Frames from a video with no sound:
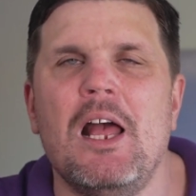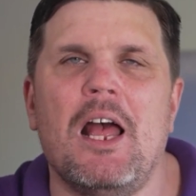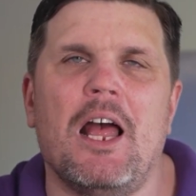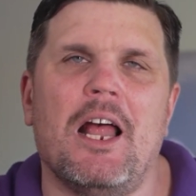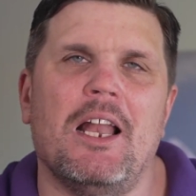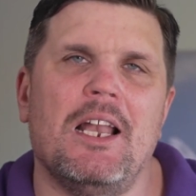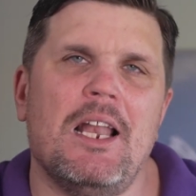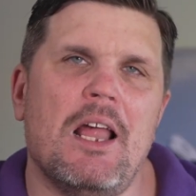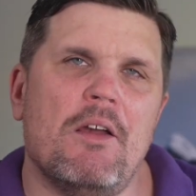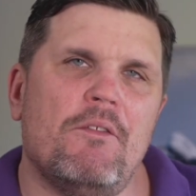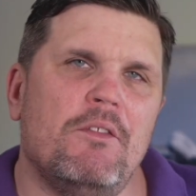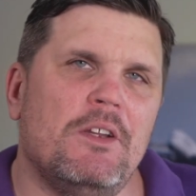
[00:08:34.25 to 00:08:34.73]

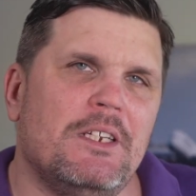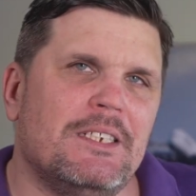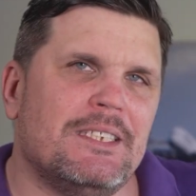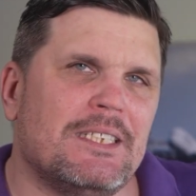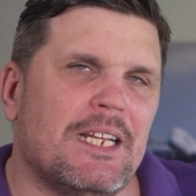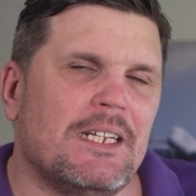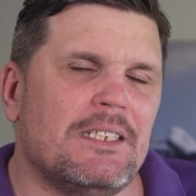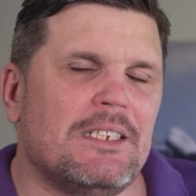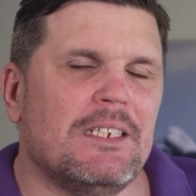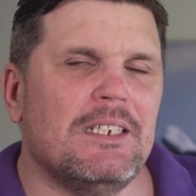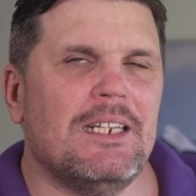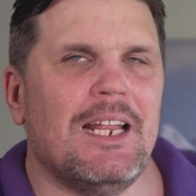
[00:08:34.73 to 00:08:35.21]
A lovely
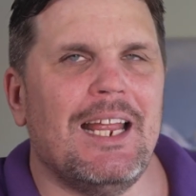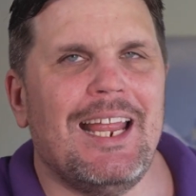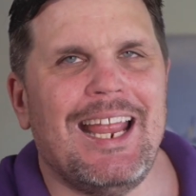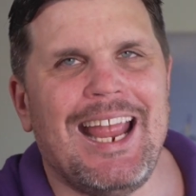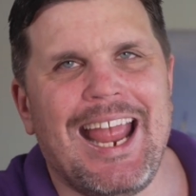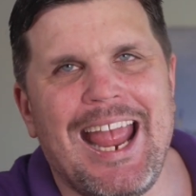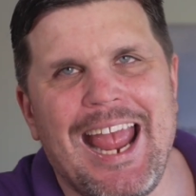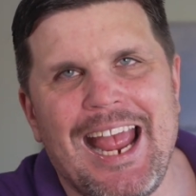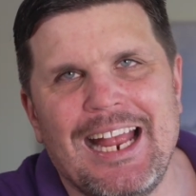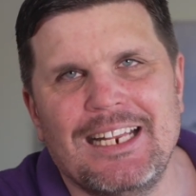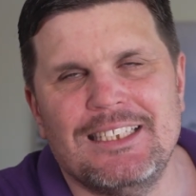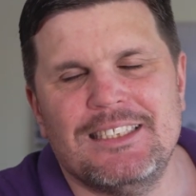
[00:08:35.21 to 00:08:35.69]

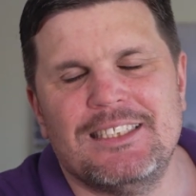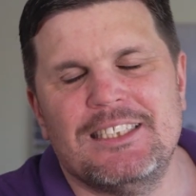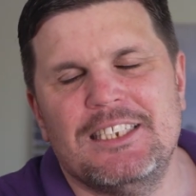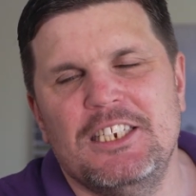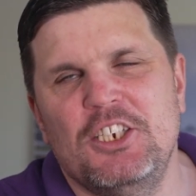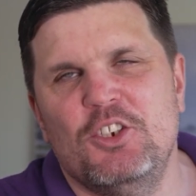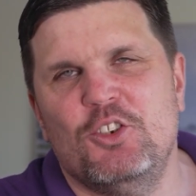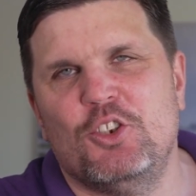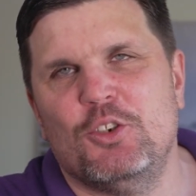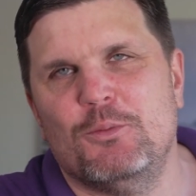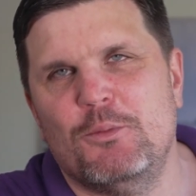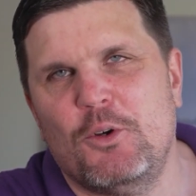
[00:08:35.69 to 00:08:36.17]
Saturday, and see
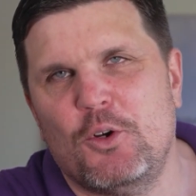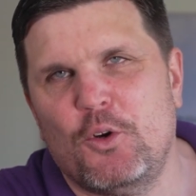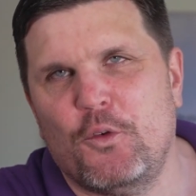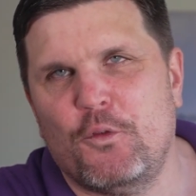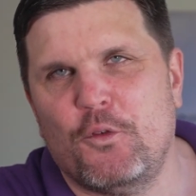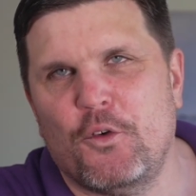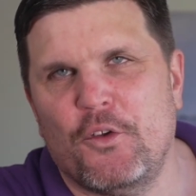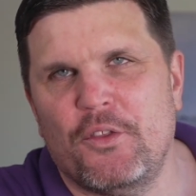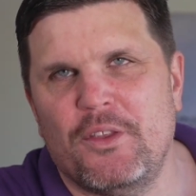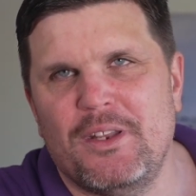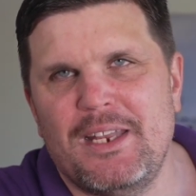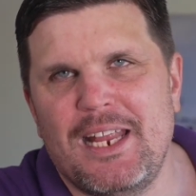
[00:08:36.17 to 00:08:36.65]
you tomorrow
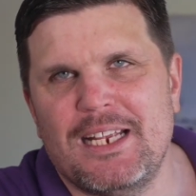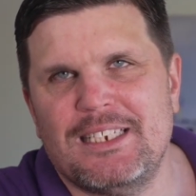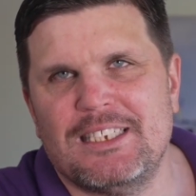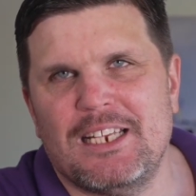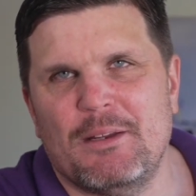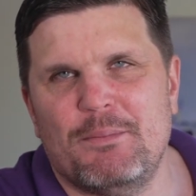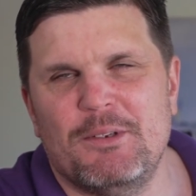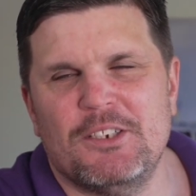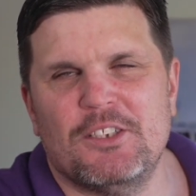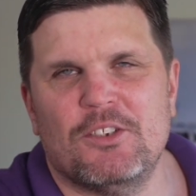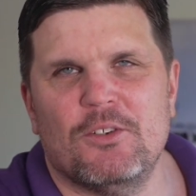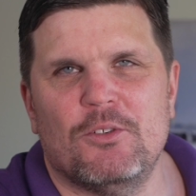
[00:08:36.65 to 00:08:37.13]
for the next
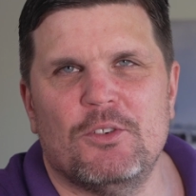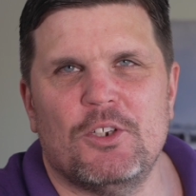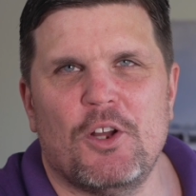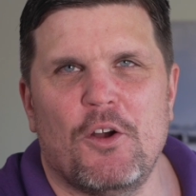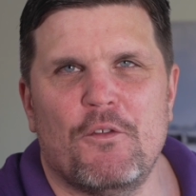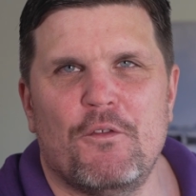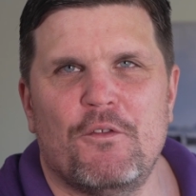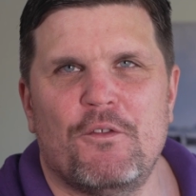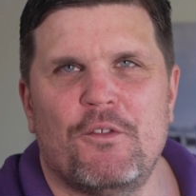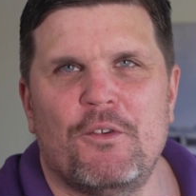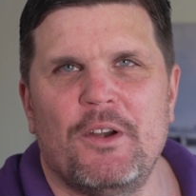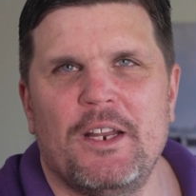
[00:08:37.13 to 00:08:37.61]
episode
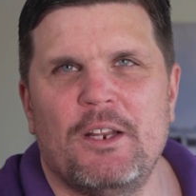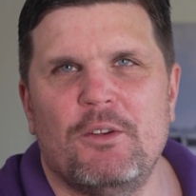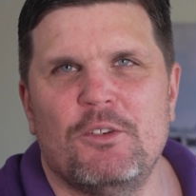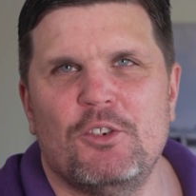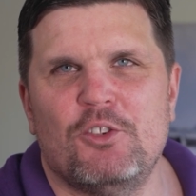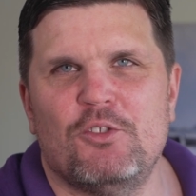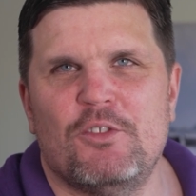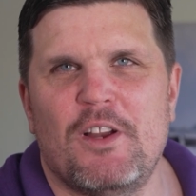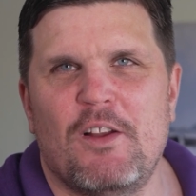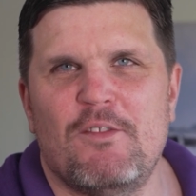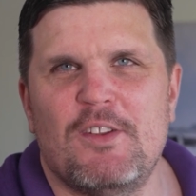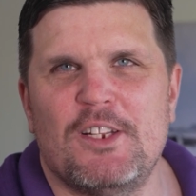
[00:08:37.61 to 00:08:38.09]
of
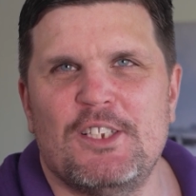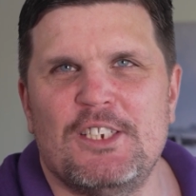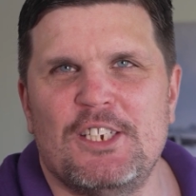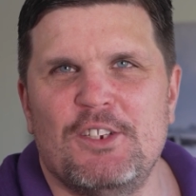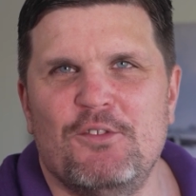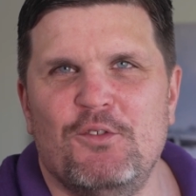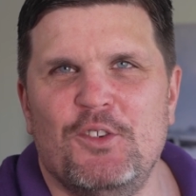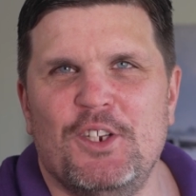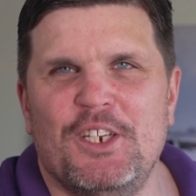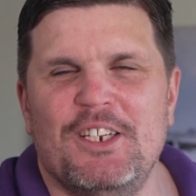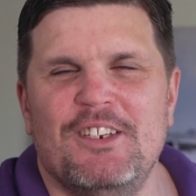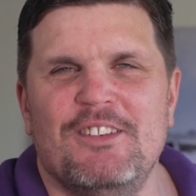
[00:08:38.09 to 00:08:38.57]
Frequent Traveler
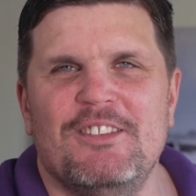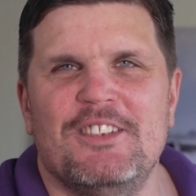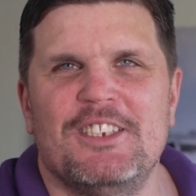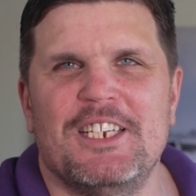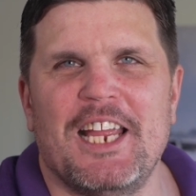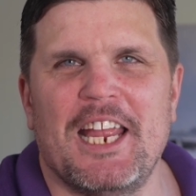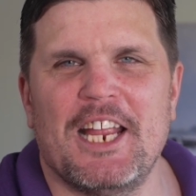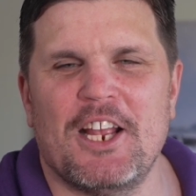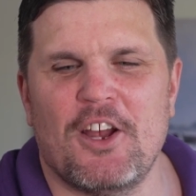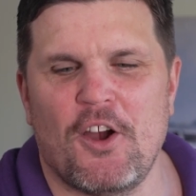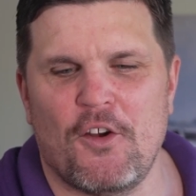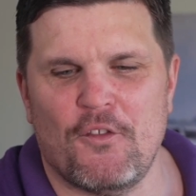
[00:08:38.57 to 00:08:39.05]
TV.
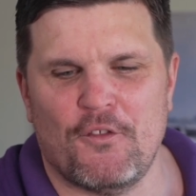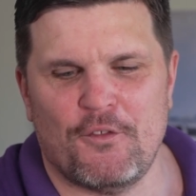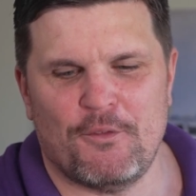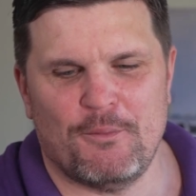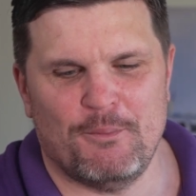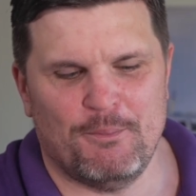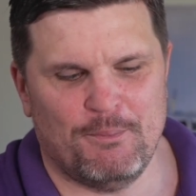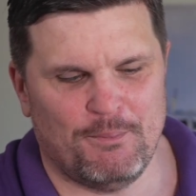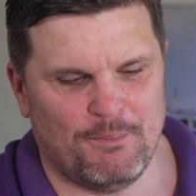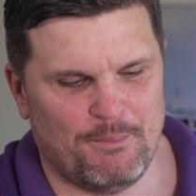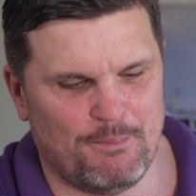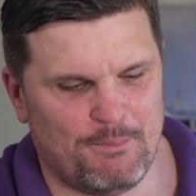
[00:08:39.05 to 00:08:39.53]
Take off.
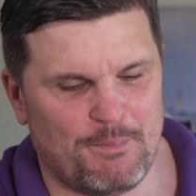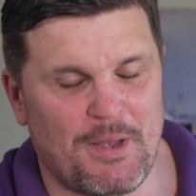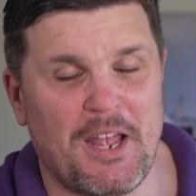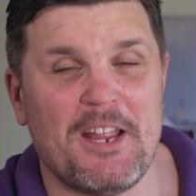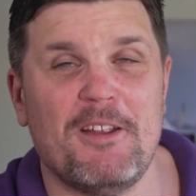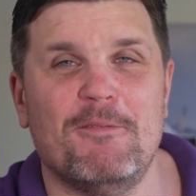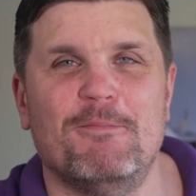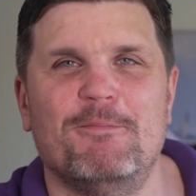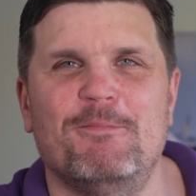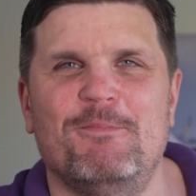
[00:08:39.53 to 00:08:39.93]
Bye.